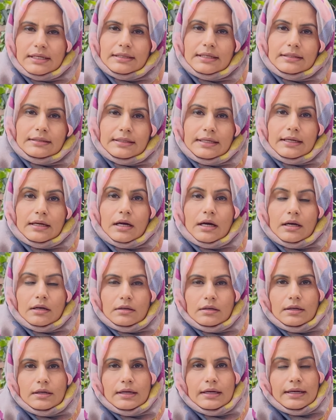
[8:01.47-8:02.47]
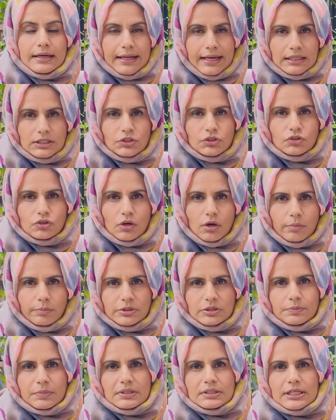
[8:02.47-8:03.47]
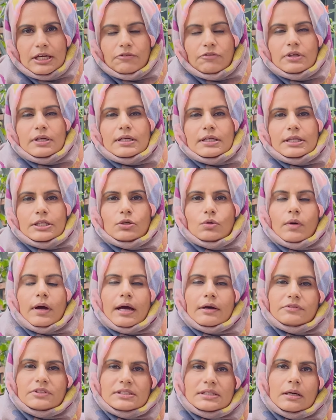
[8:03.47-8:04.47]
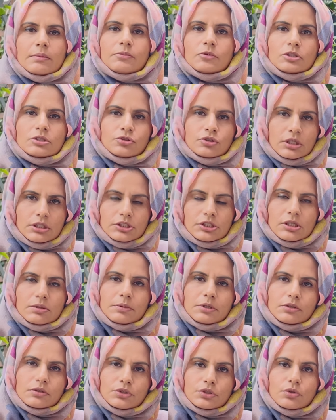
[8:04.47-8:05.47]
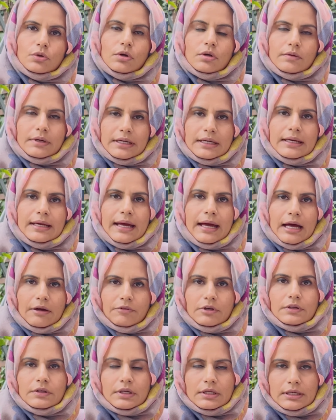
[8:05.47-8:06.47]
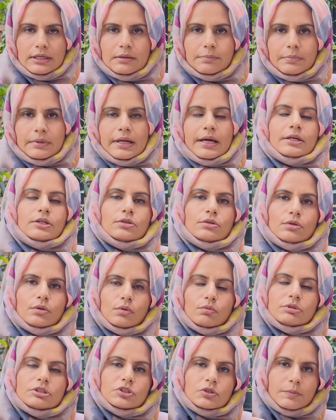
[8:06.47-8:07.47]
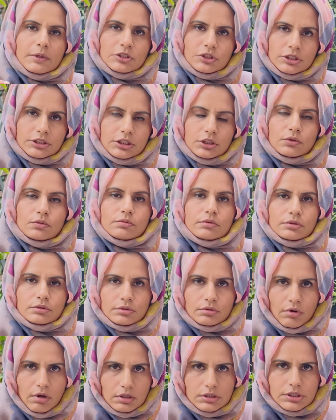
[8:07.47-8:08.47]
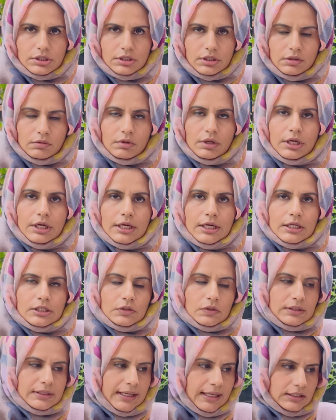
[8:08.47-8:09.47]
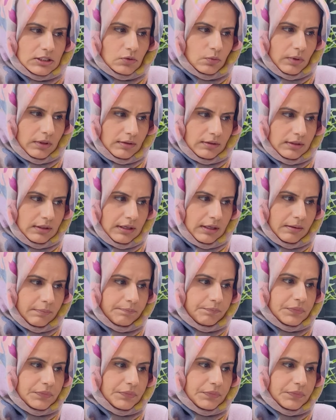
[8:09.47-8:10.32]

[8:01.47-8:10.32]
that there are less jobs, but definitely you have some restriction because you already have a career plan. You know which specialty you want to continue. So that's one thing.